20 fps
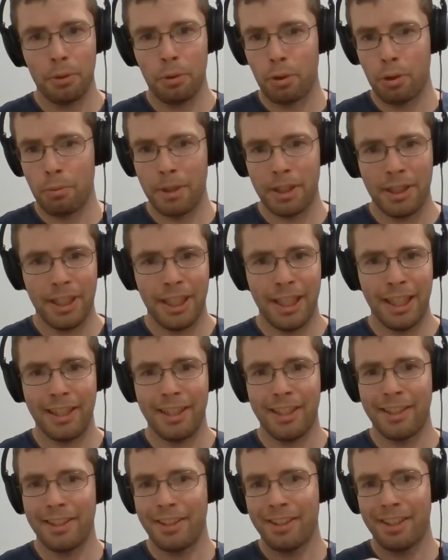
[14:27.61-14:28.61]
orbiting
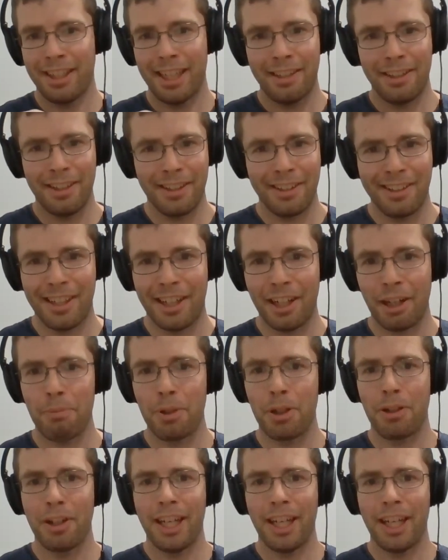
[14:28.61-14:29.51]
inside the dark matter